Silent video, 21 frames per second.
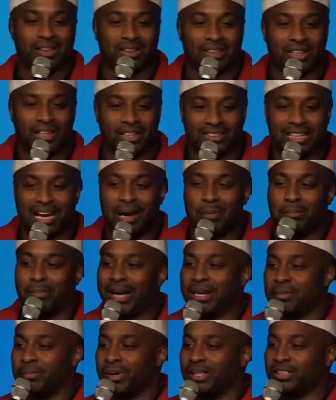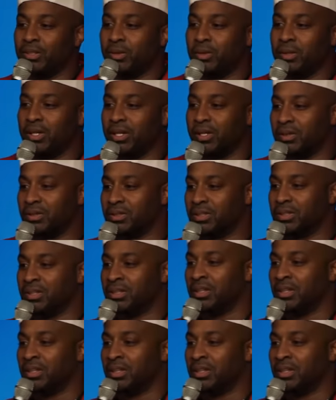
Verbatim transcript: things, I bite my toenails.